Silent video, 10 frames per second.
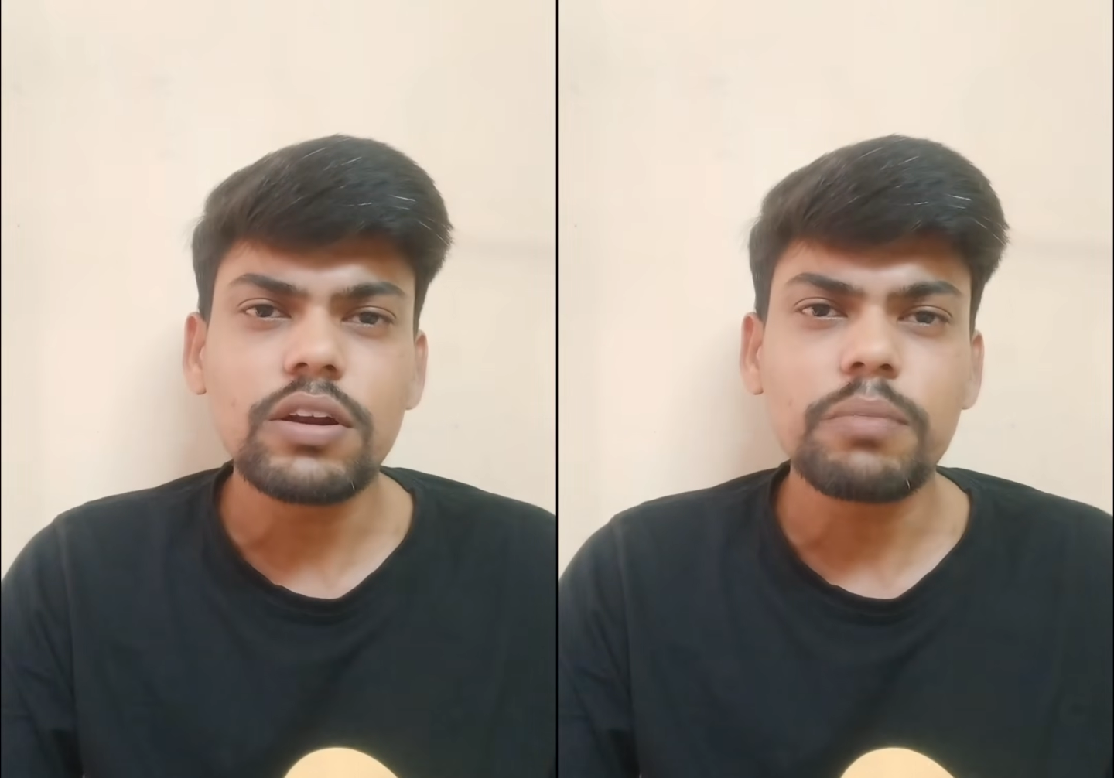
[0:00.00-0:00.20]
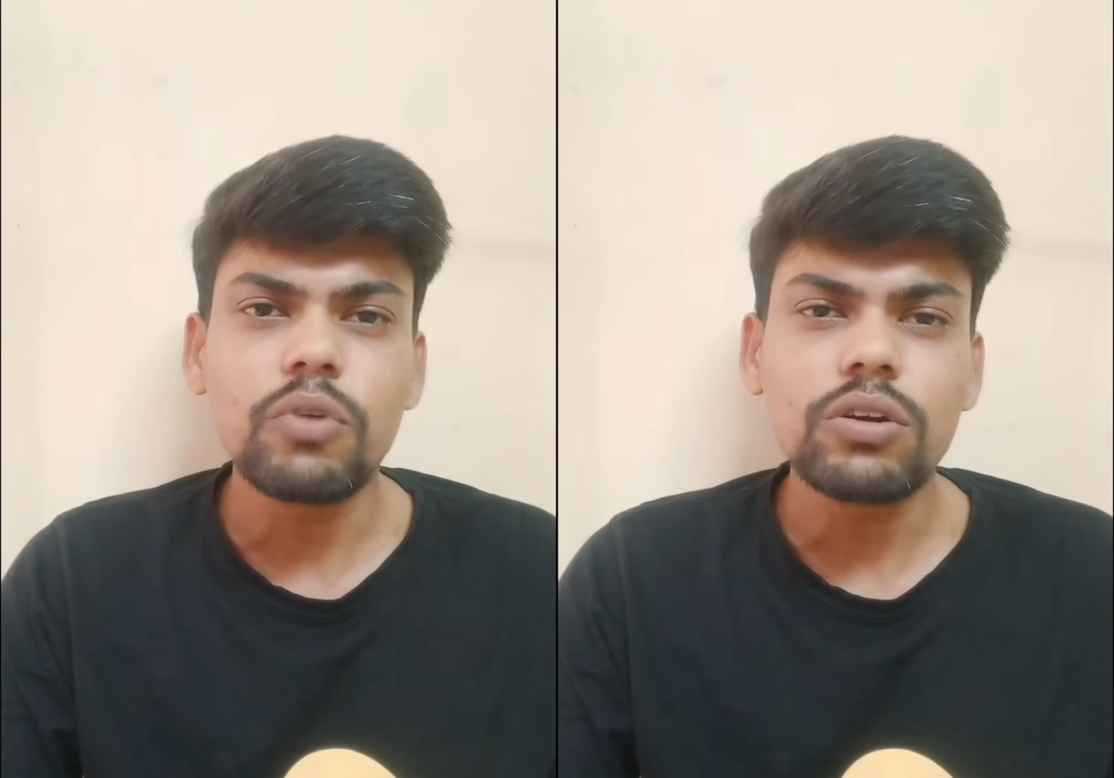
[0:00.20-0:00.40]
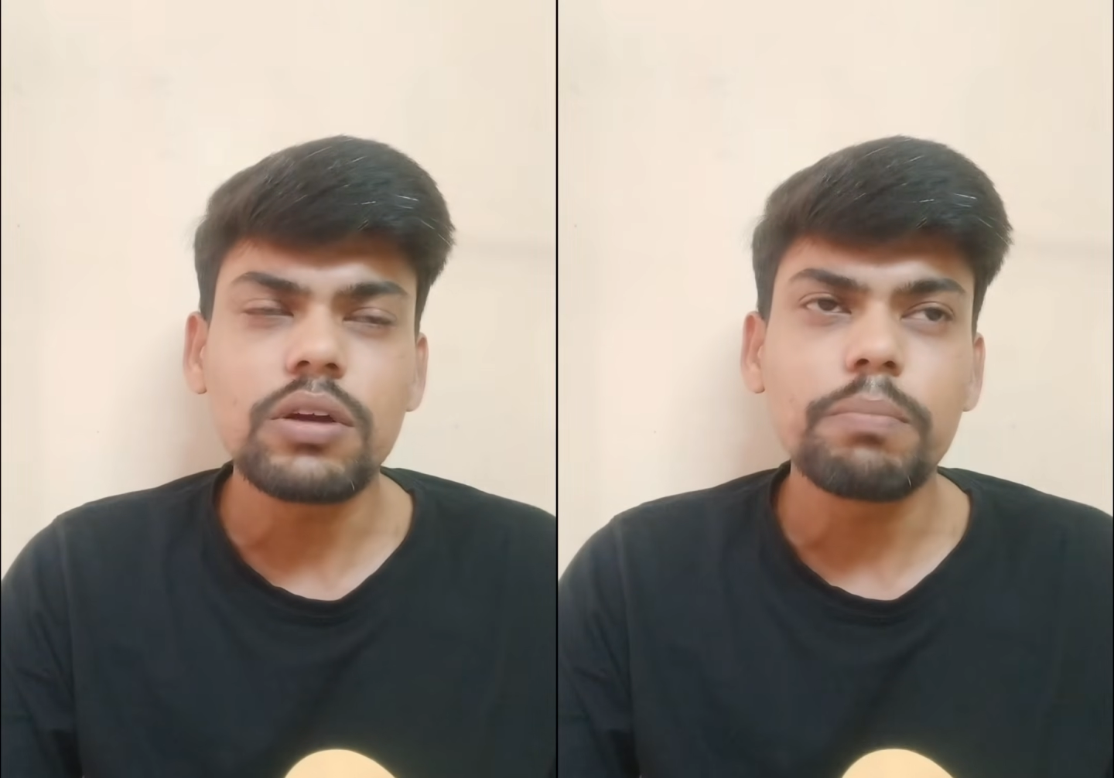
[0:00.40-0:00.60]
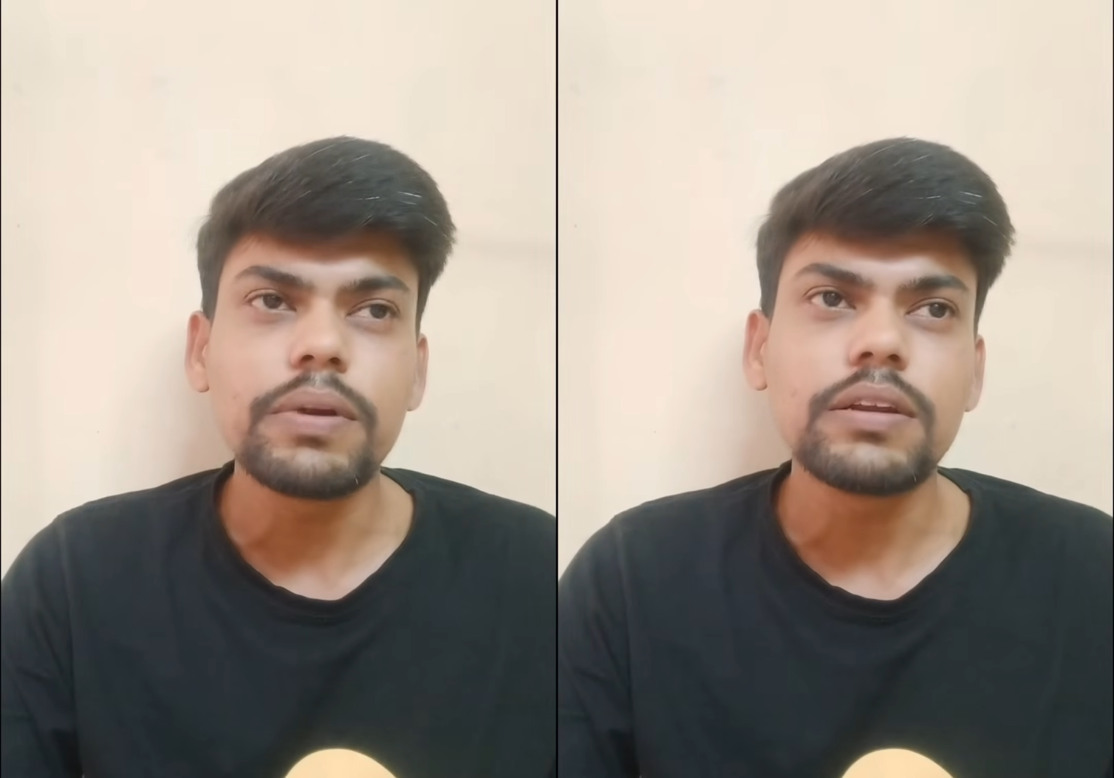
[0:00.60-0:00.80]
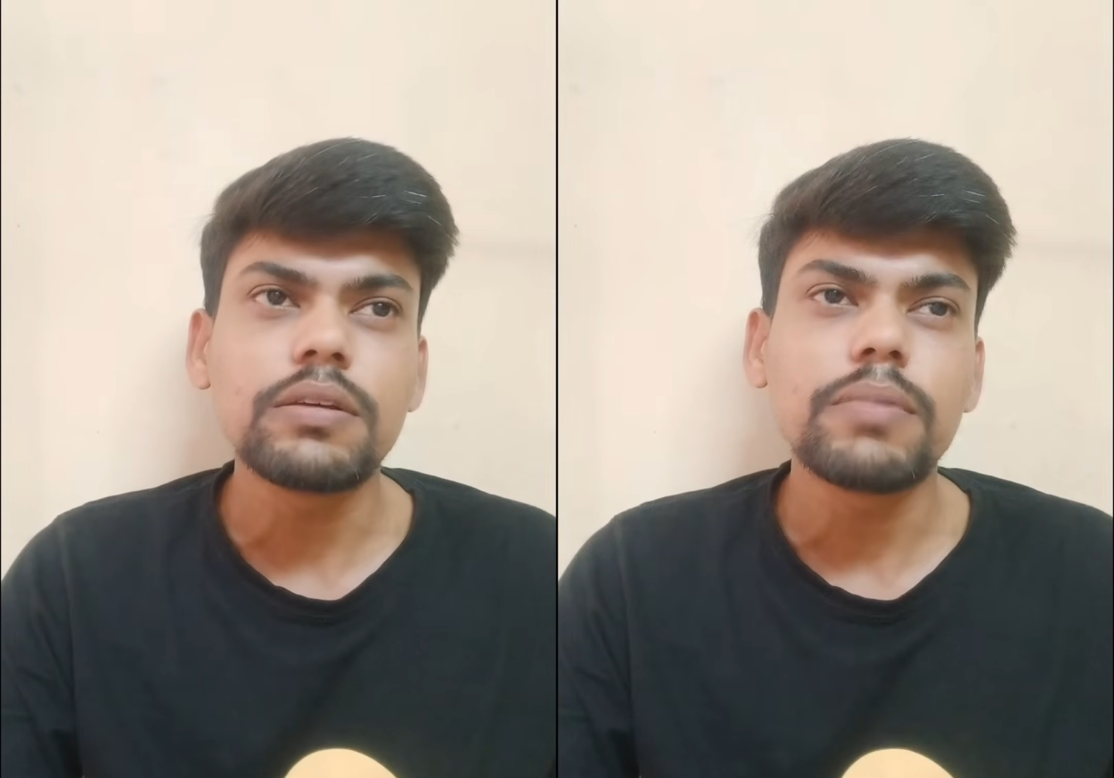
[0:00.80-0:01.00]
I'm not
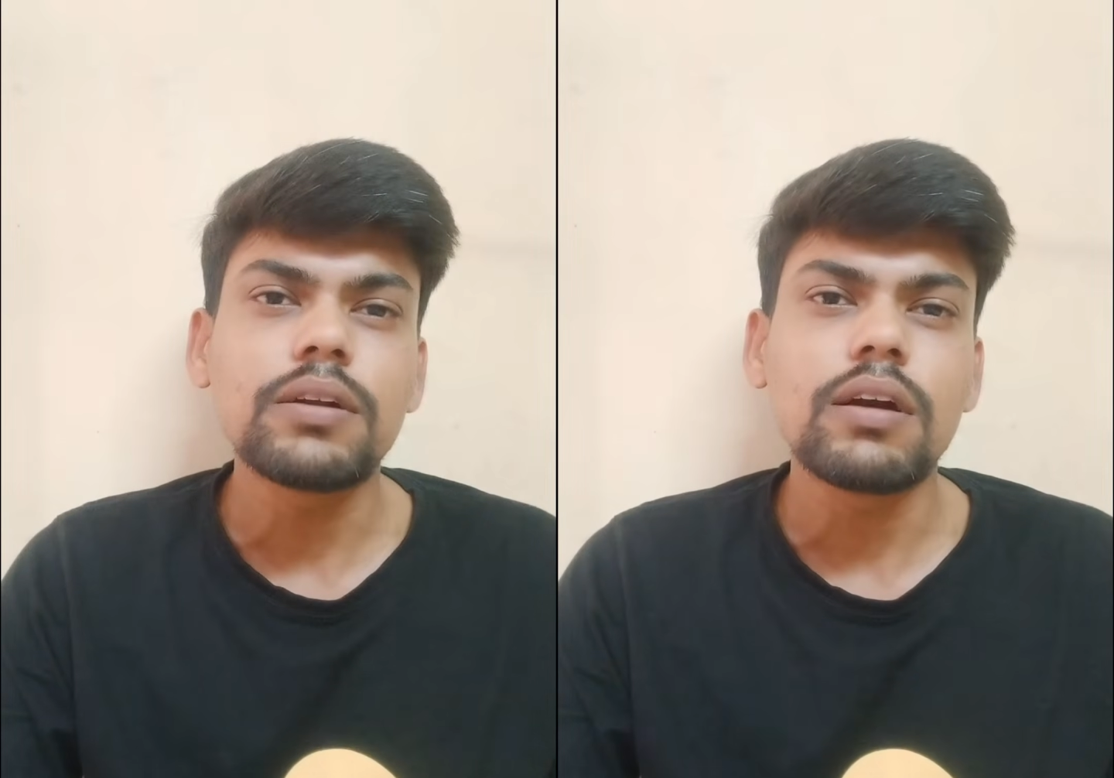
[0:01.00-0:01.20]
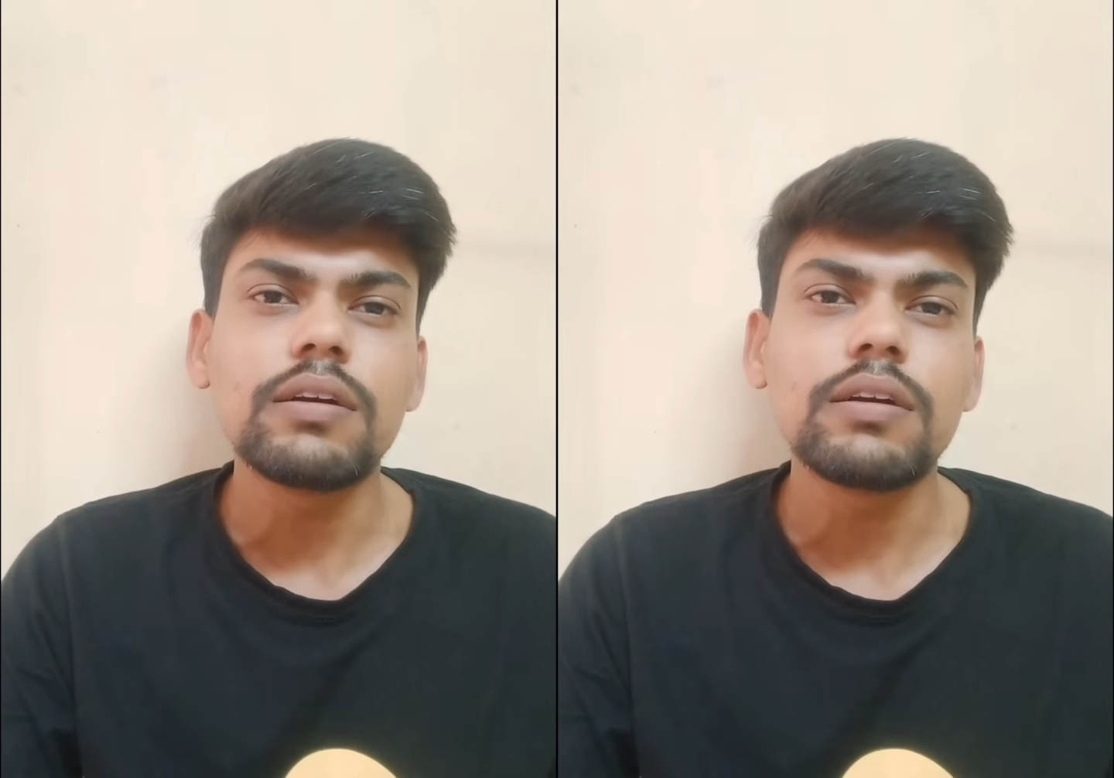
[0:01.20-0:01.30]
complaining, but